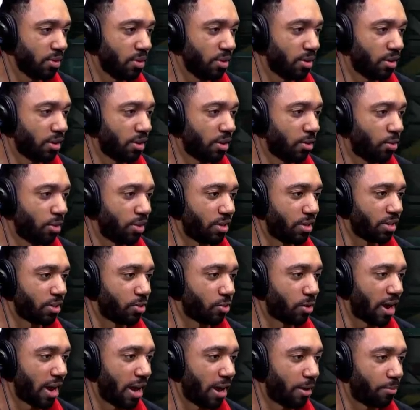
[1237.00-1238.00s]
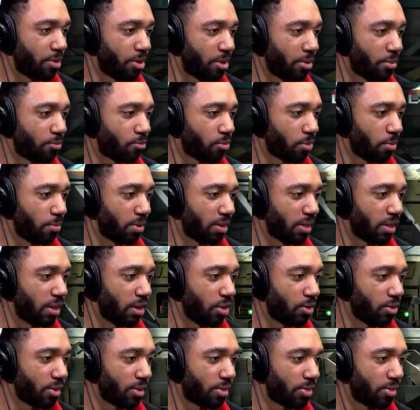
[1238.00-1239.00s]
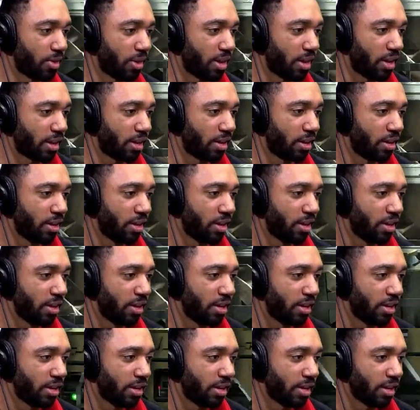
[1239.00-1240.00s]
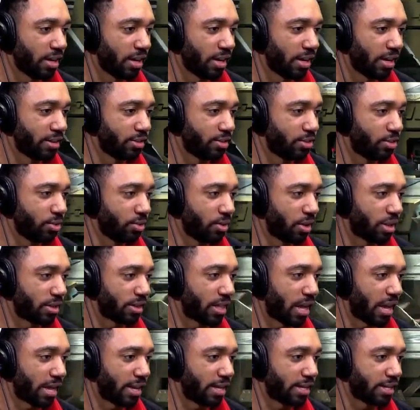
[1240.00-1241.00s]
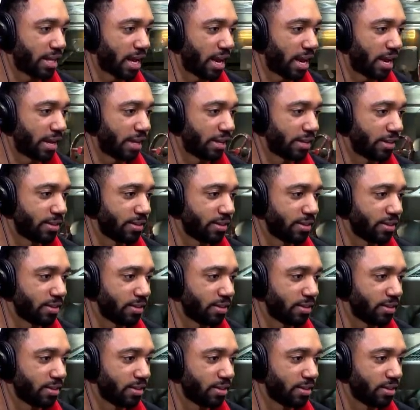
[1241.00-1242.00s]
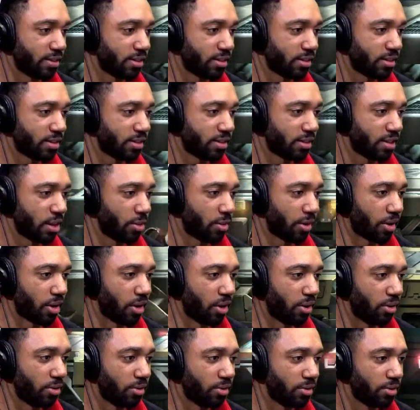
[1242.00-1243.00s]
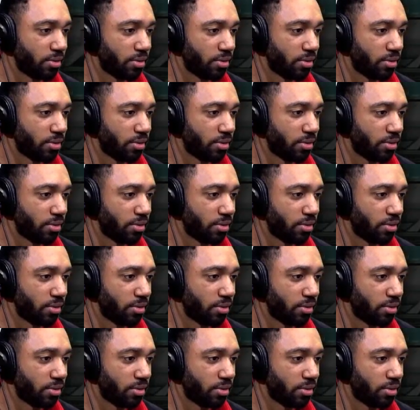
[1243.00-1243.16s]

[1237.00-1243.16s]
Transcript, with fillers: uh, I wanted to grab him from below the thing and do that thingy thing. There we go.